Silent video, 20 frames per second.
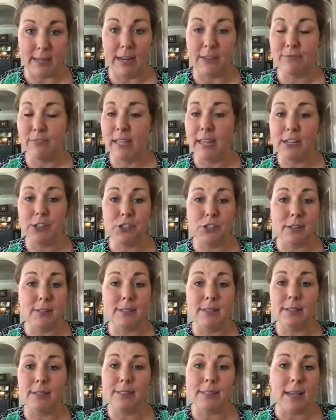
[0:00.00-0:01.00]
if they
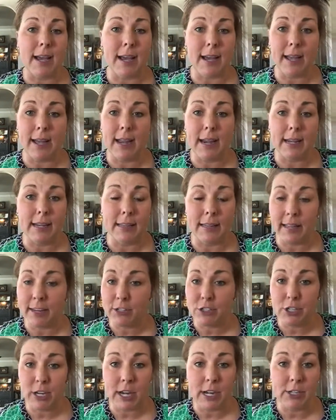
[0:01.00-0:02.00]
just decide they
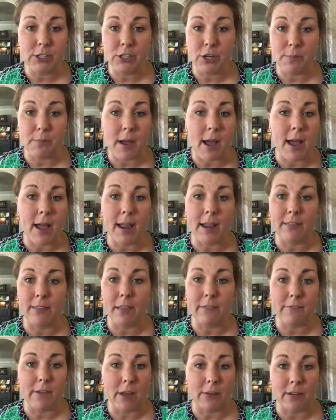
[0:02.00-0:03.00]
changed their mind,
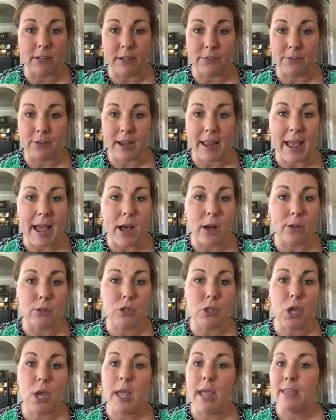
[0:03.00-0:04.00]
they found a different house,